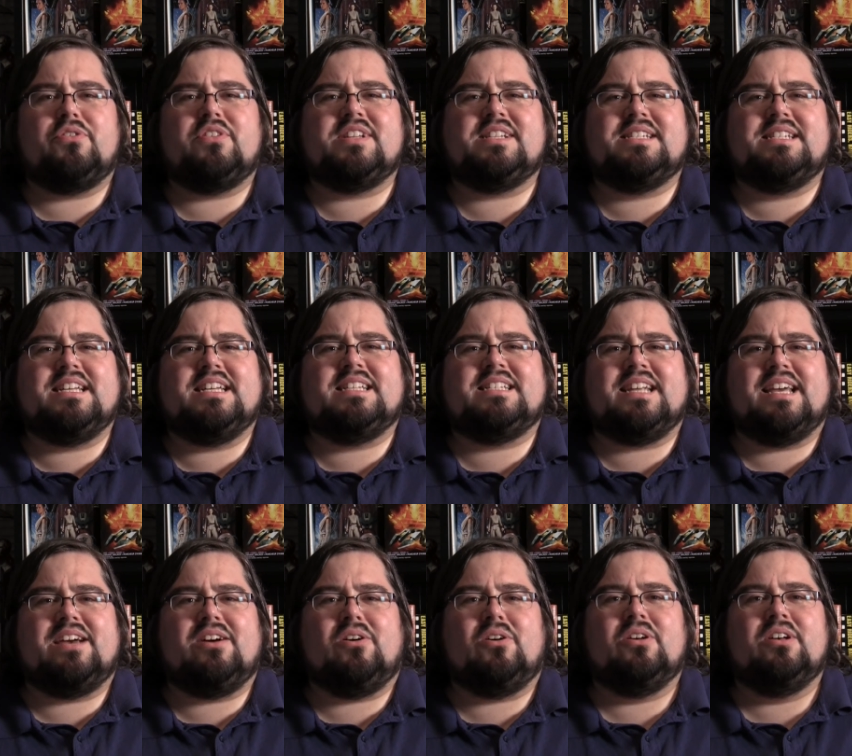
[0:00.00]
The
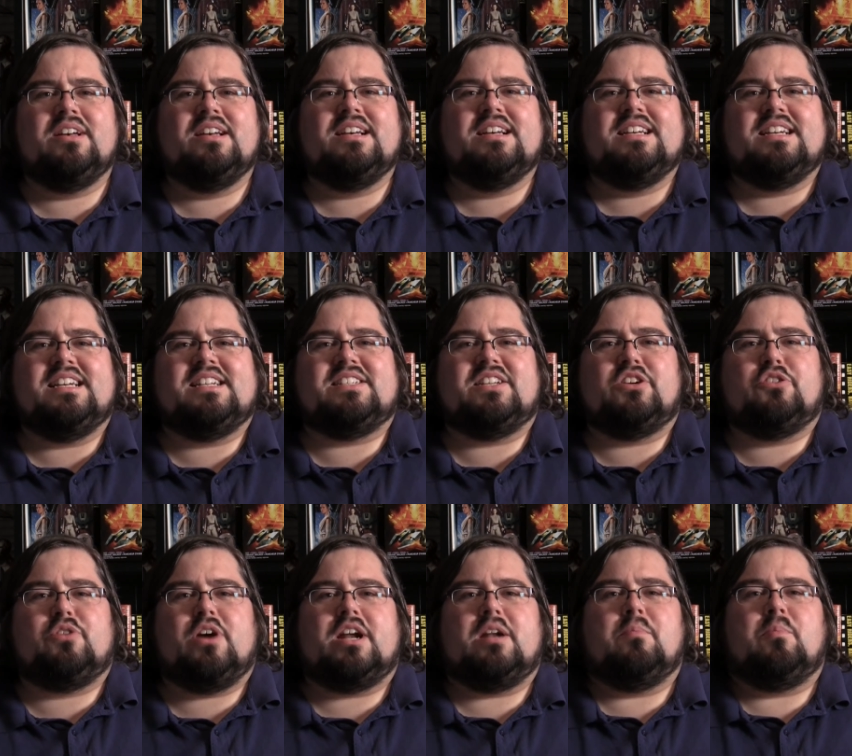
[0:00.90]
detail is
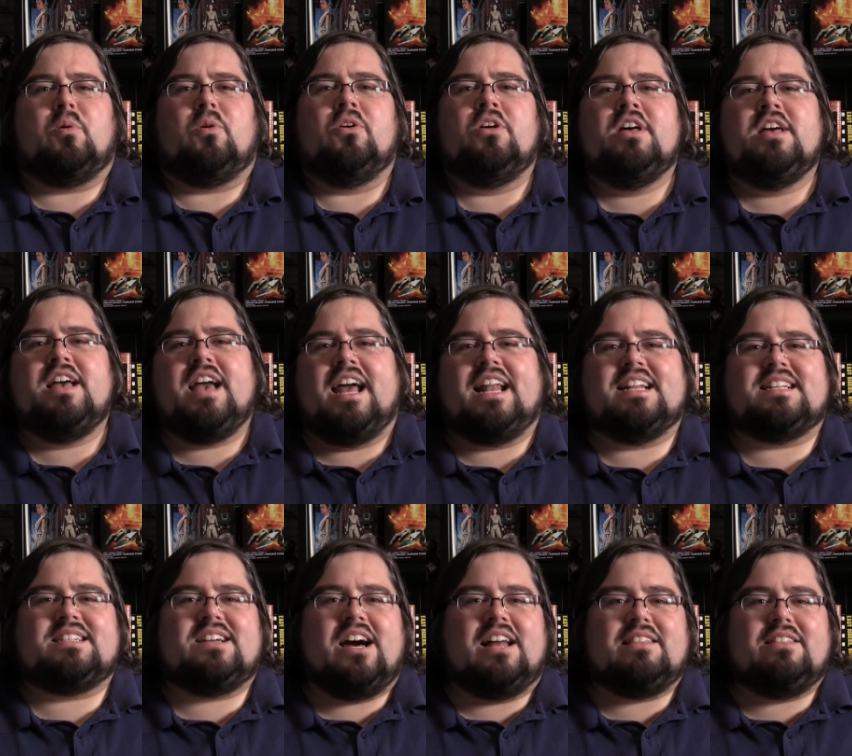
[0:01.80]
incredible, and
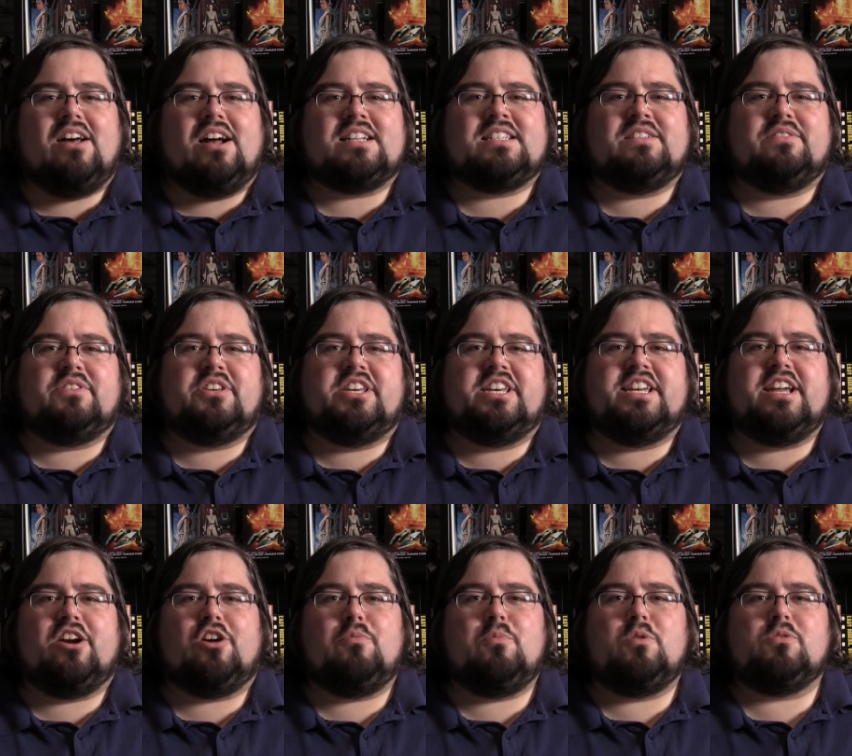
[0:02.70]
it's got lots of
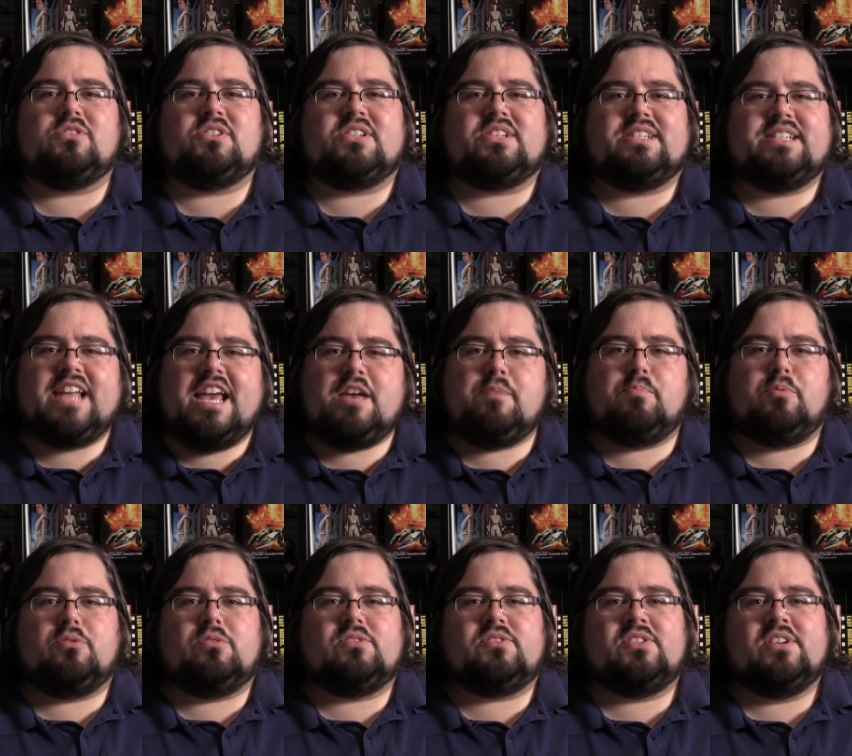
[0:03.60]
Guillermo's
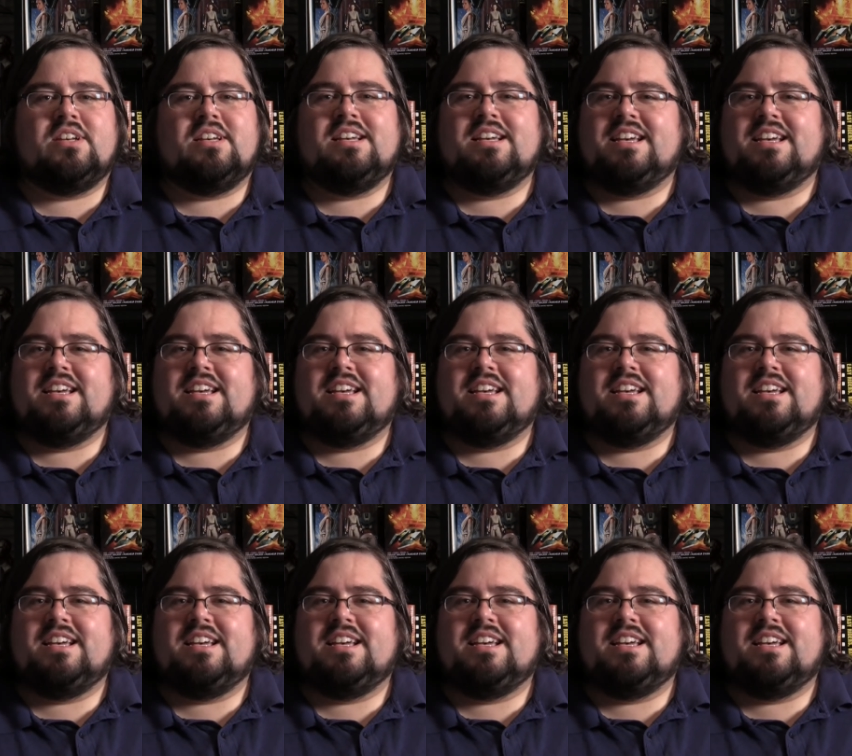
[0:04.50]
staples: